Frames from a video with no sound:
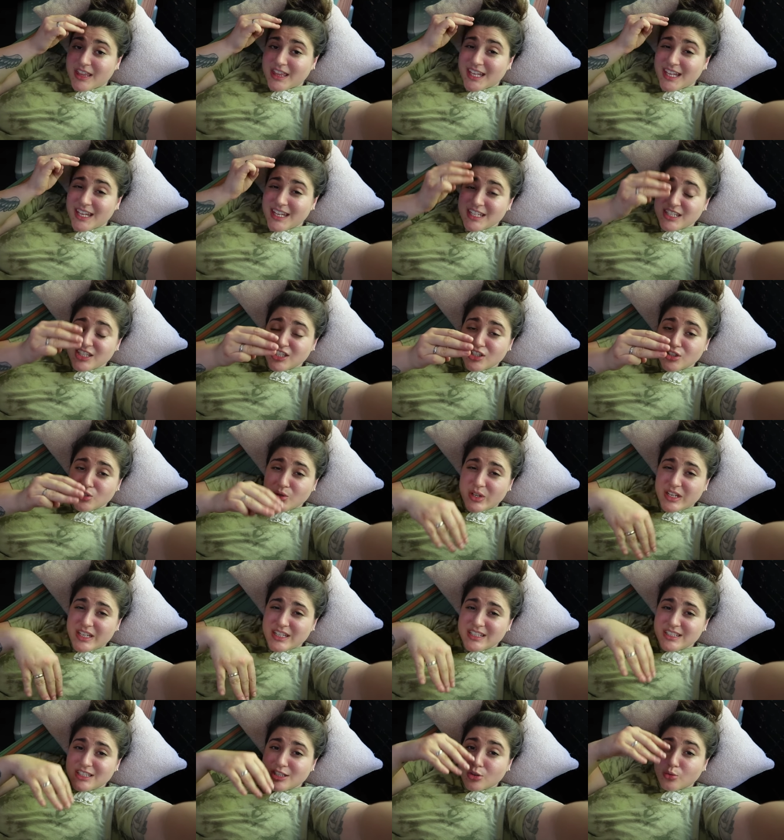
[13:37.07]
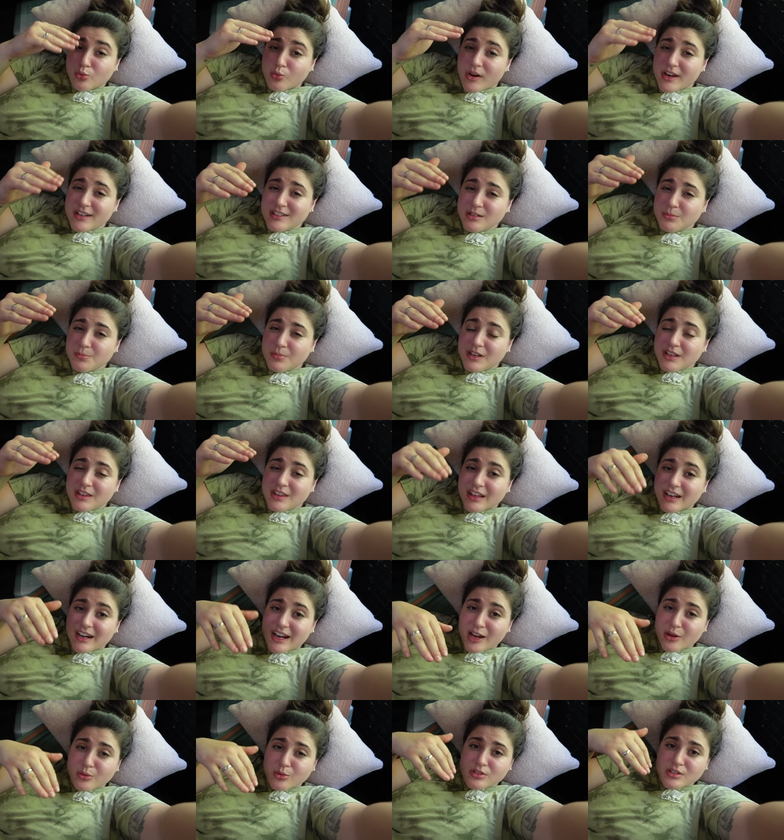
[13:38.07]
The issue is the recipe that
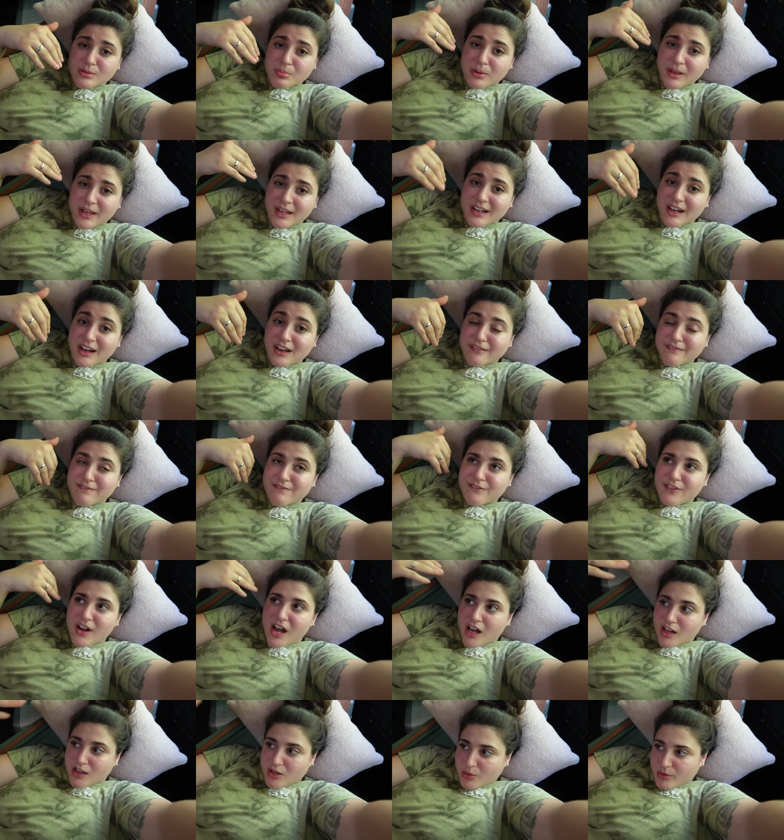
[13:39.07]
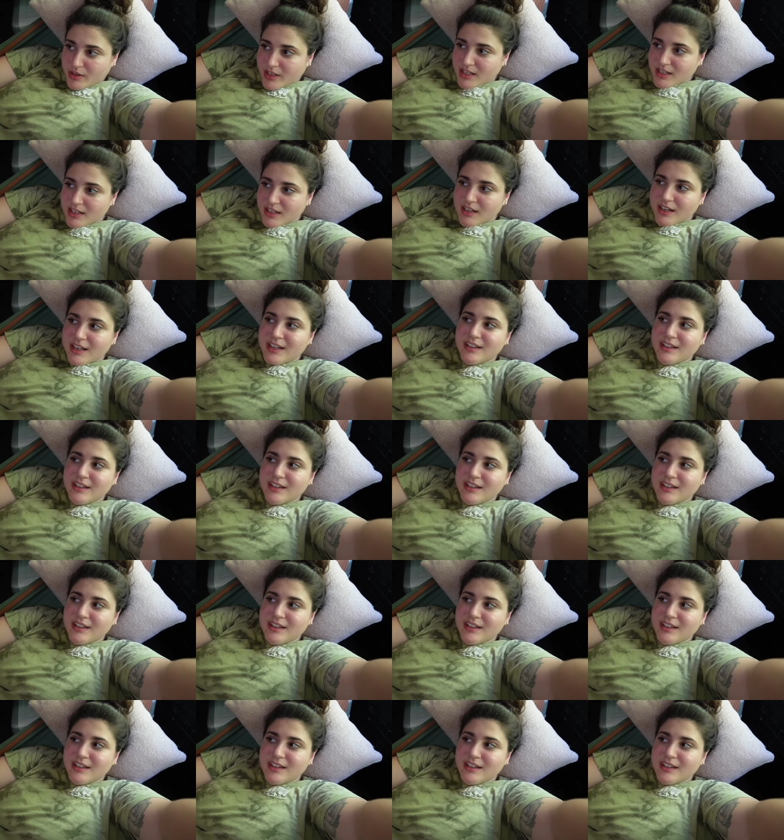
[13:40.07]
I was planning on following